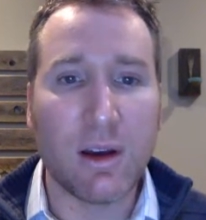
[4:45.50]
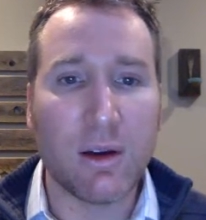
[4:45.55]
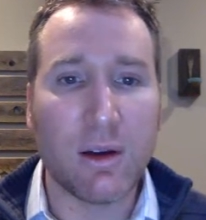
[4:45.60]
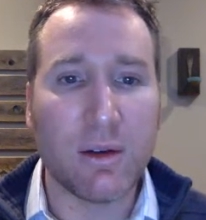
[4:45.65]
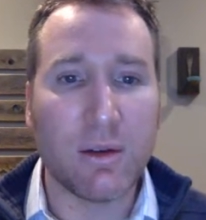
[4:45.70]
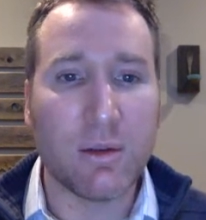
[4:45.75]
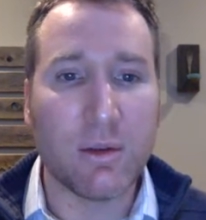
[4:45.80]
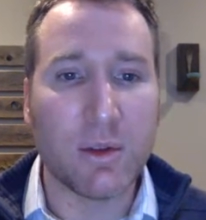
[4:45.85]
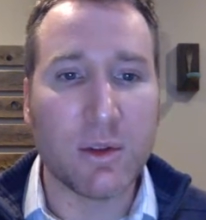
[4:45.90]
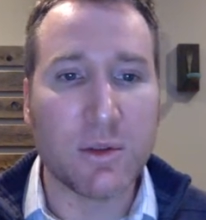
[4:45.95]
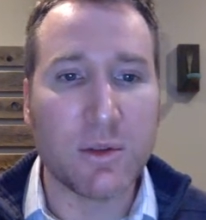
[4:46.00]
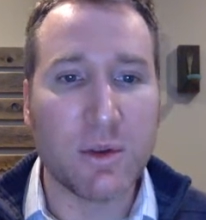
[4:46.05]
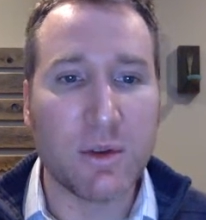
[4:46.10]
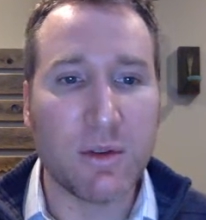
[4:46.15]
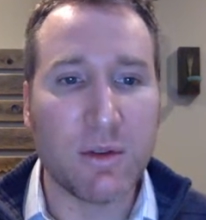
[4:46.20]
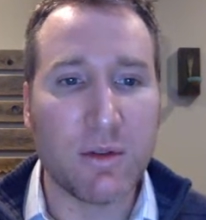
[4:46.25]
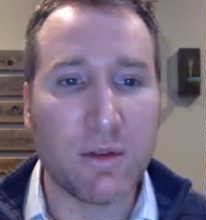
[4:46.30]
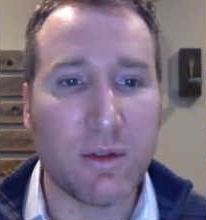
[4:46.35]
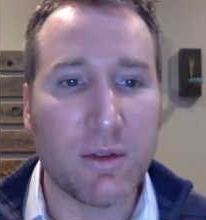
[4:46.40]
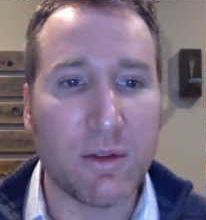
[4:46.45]
once we've
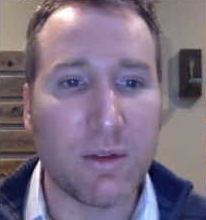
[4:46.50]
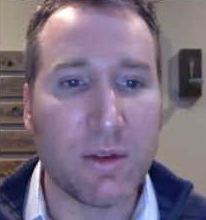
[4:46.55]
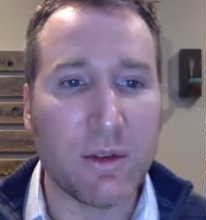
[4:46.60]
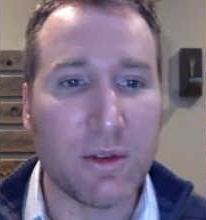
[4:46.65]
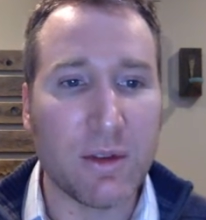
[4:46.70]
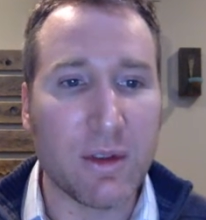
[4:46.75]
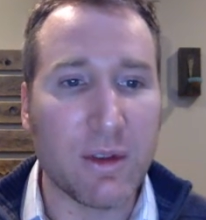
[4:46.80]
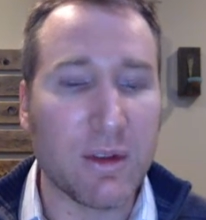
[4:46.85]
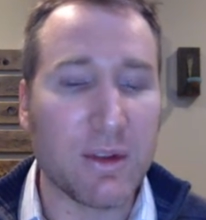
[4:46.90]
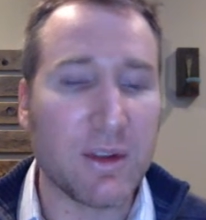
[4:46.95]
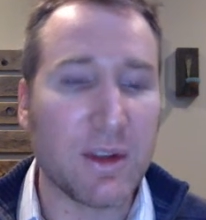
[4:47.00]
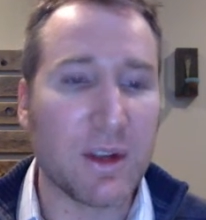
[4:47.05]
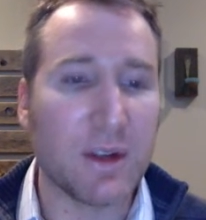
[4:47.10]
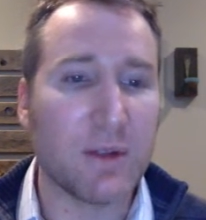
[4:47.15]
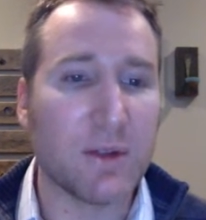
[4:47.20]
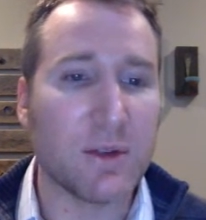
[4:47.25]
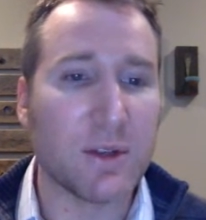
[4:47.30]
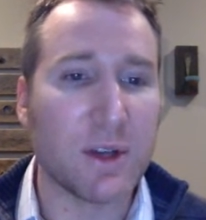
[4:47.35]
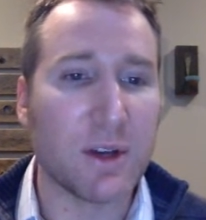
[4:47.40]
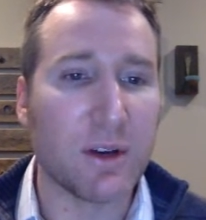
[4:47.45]
set out
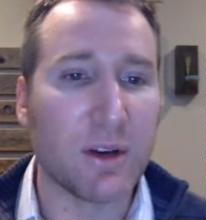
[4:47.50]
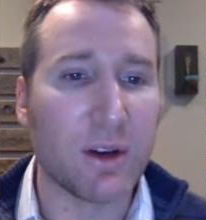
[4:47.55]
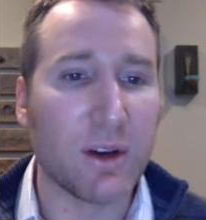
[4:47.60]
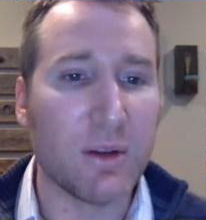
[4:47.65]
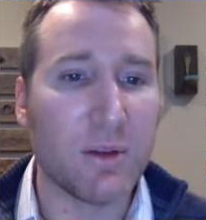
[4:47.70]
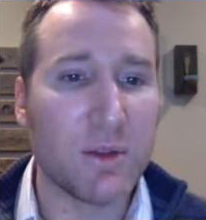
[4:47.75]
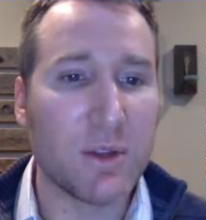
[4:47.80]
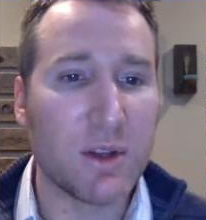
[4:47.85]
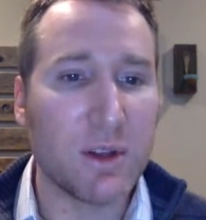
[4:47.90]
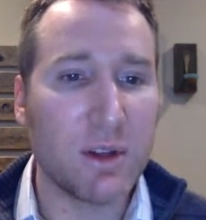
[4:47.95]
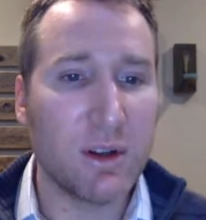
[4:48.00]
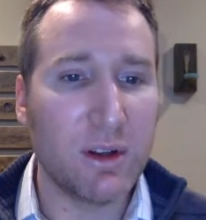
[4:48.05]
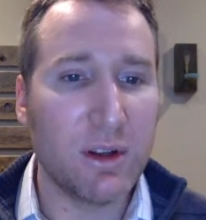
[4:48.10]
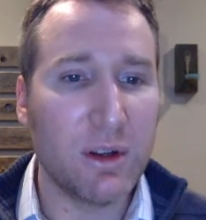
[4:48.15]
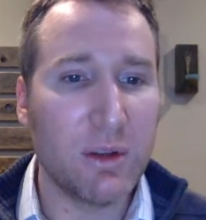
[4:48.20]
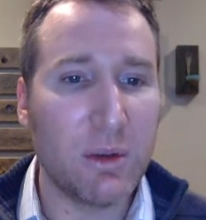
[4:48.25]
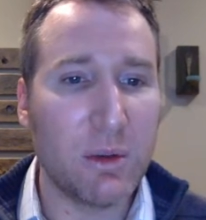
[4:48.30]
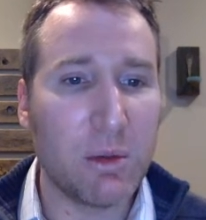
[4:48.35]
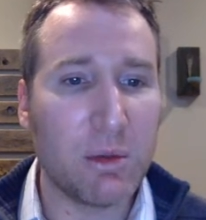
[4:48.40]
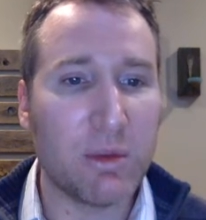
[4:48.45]
those outcomes. Clearly,
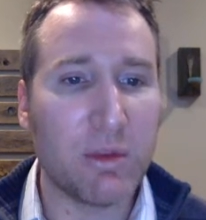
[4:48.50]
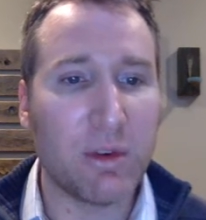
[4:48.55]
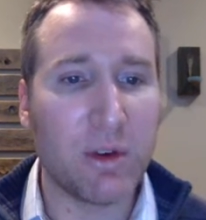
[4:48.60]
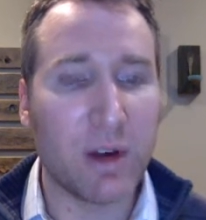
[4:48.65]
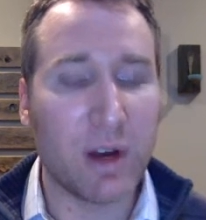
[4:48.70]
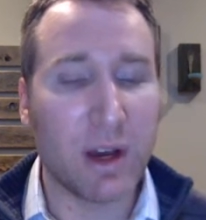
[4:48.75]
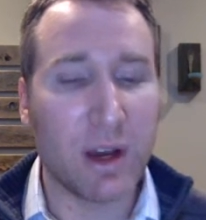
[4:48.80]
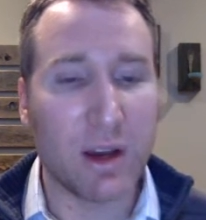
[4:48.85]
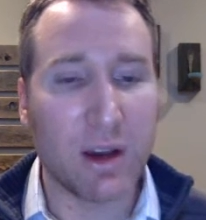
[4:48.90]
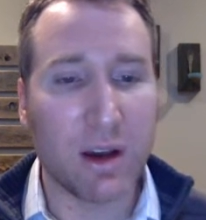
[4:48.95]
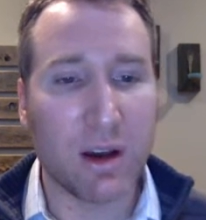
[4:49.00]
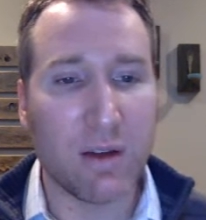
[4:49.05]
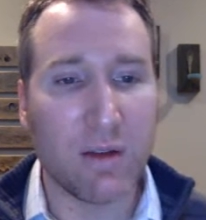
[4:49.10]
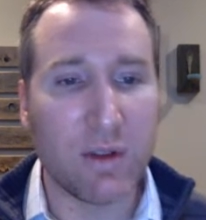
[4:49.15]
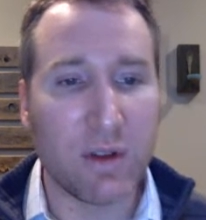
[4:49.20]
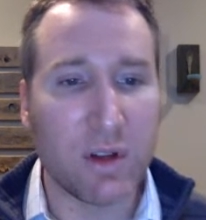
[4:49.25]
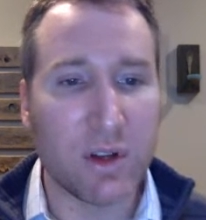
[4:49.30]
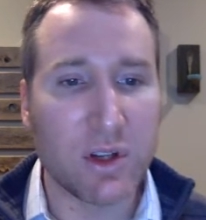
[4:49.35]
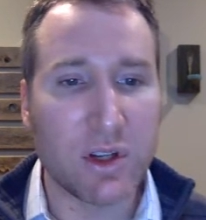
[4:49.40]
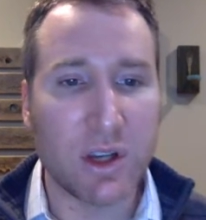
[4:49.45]
we prefer high
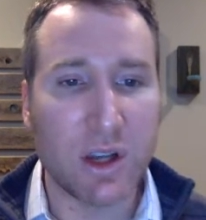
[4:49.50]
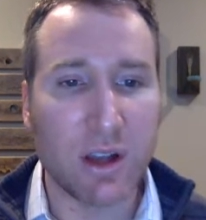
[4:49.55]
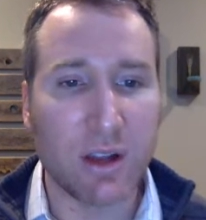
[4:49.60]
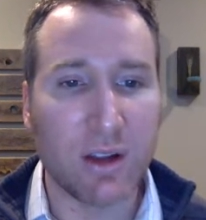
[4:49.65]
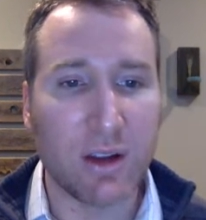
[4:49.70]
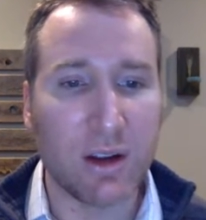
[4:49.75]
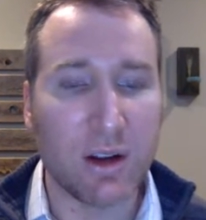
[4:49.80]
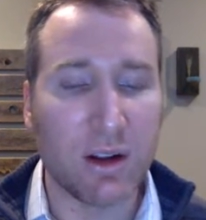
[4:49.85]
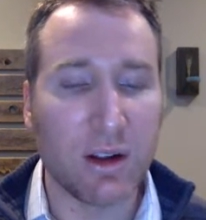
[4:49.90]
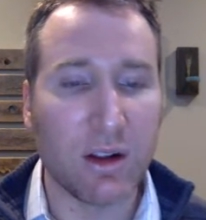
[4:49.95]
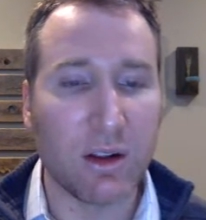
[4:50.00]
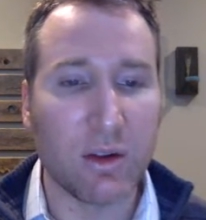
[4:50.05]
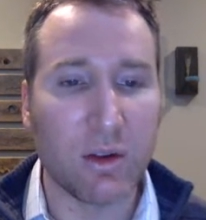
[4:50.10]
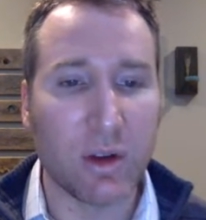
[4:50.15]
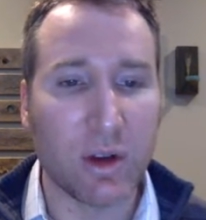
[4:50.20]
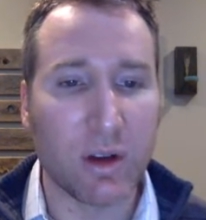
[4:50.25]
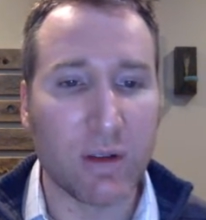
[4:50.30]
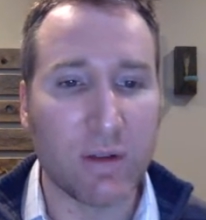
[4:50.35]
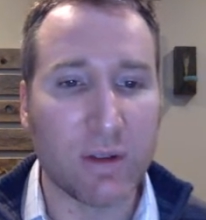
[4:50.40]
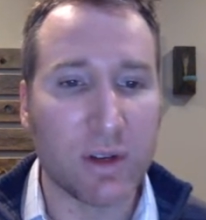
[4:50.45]
confidentiality to low
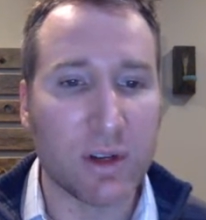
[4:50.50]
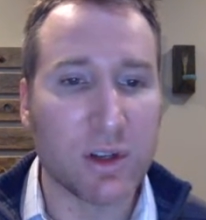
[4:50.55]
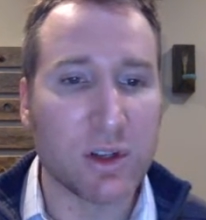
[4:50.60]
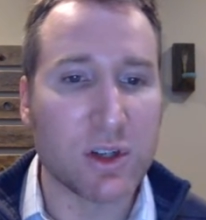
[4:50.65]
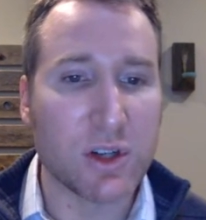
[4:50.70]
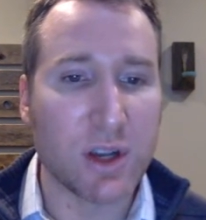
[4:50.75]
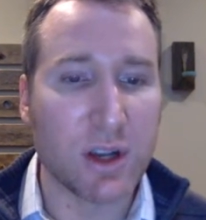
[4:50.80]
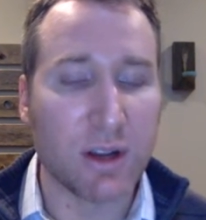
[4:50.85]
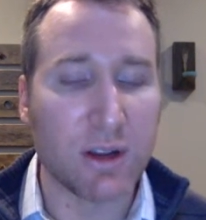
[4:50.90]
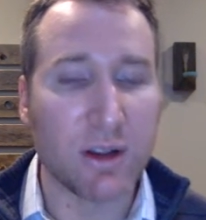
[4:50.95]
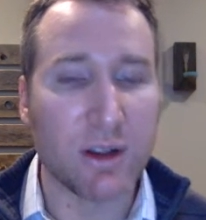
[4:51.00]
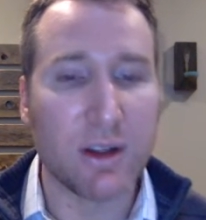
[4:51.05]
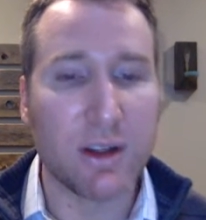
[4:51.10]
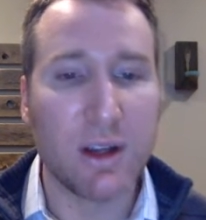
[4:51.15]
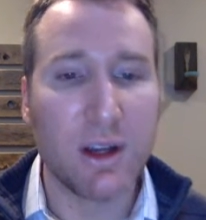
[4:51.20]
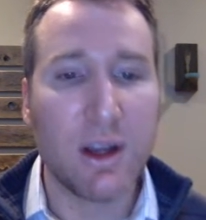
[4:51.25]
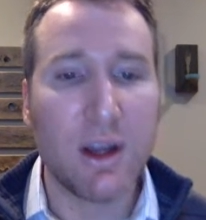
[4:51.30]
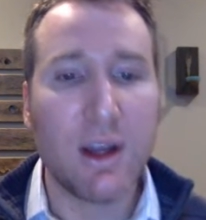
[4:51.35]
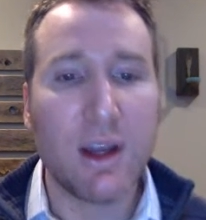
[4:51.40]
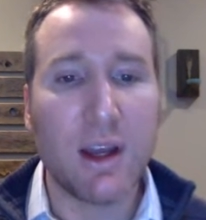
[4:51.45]
confidentiality,
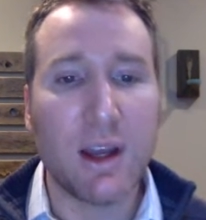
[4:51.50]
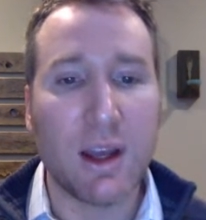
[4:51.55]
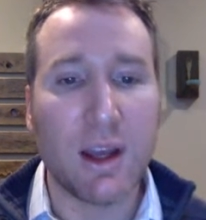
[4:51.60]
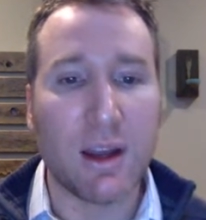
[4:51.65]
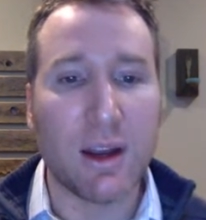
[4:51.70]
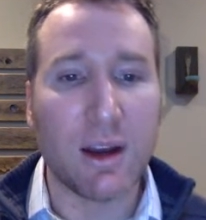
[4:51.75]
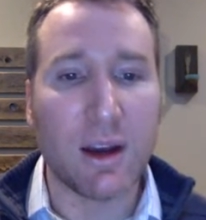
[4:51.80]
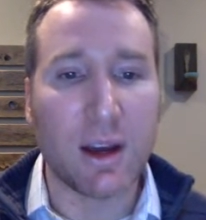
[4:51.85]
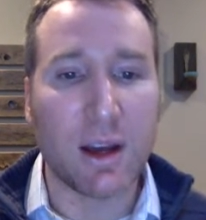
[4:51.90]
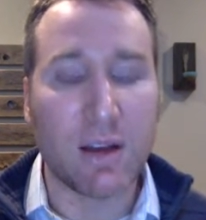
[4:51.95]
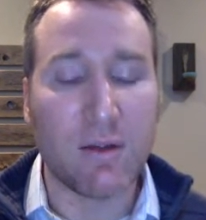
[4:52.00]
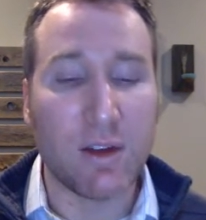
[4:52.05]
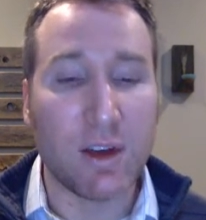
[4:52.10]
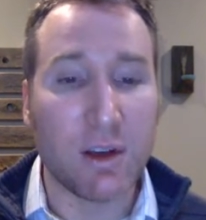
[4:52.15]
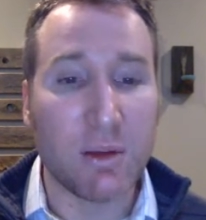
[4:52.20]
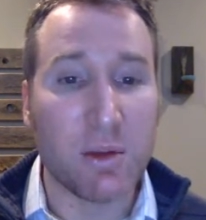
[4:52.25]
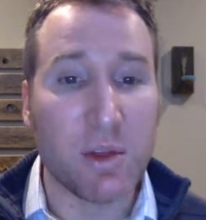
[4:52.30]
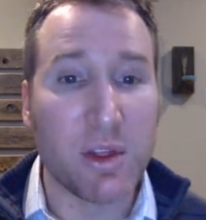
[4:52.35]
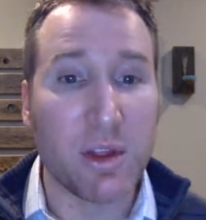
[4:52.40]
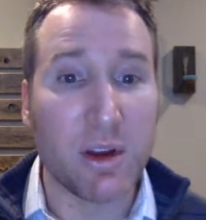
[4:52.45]
and high
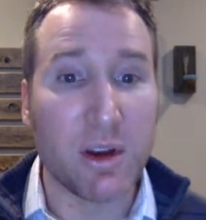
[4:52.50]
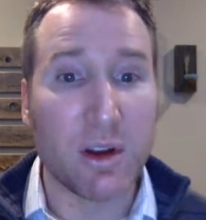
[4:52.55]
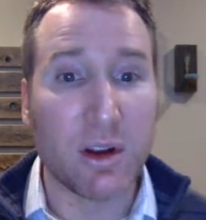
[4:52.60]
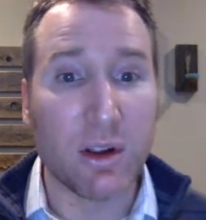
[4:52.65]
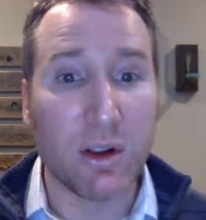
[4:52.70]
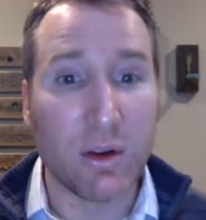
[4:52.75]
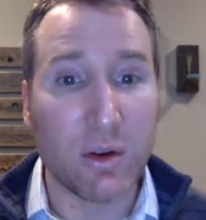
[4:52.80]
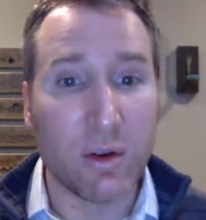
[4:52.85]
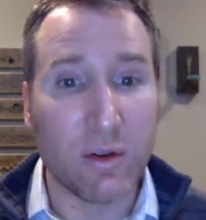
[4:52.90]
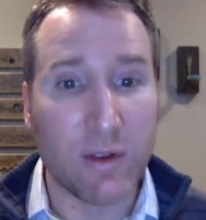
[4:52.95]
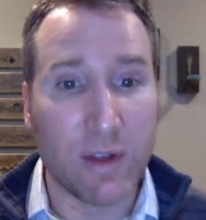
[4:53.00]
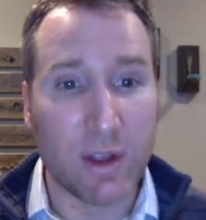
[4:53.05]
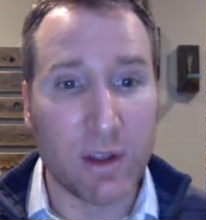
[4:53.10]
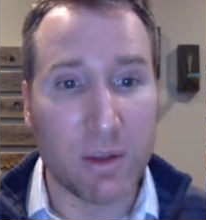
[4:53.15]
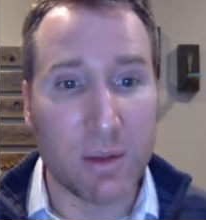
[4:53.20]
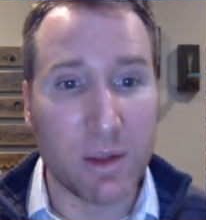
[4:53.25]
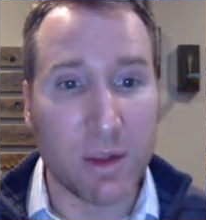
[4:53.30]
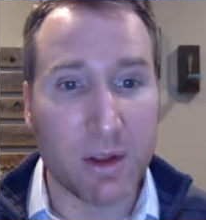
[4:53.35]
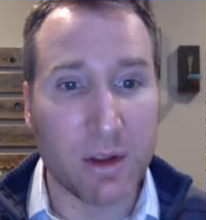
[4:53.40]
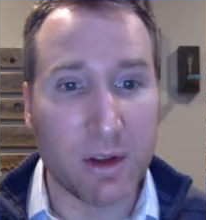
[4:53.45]
availability to low
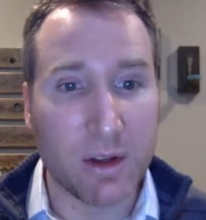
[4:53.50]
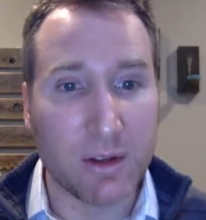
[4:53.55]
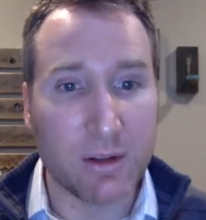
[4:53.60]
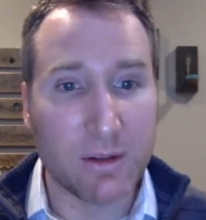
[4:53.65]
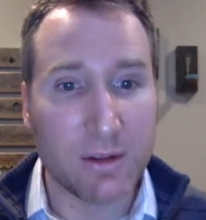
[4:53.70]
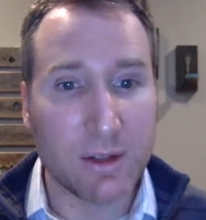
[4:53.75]
availability.